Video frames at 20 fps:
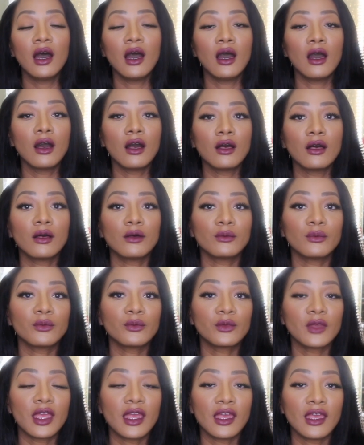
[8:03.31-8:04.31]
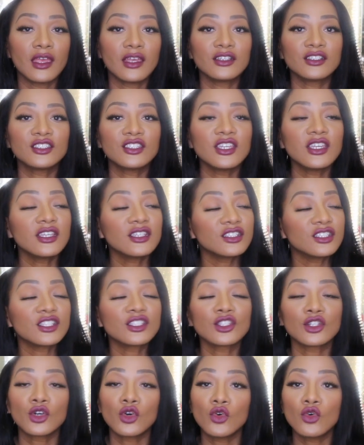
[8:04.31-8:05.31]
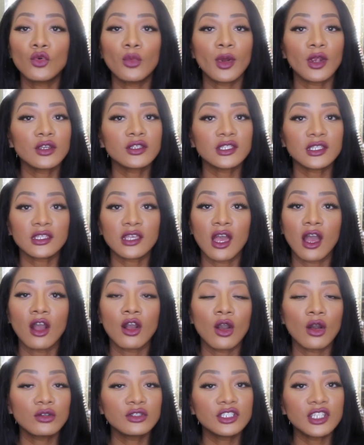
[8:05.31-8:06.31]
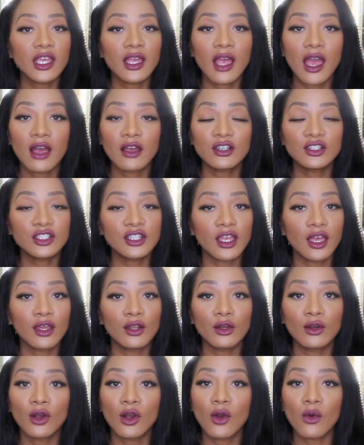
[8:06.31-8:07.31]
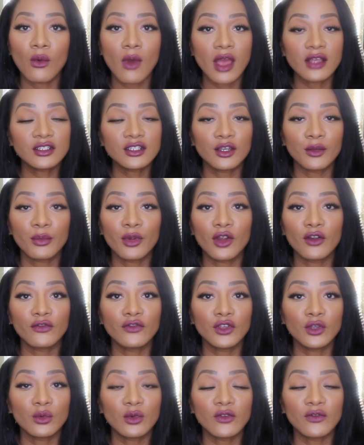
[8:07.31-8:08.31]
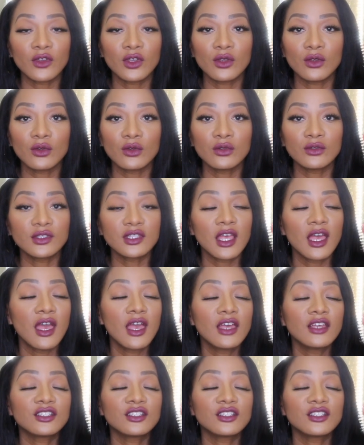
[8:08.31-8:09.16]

Um, and she is just a cool person, y'all. Go check out her channel. Go watch her perfume reviews.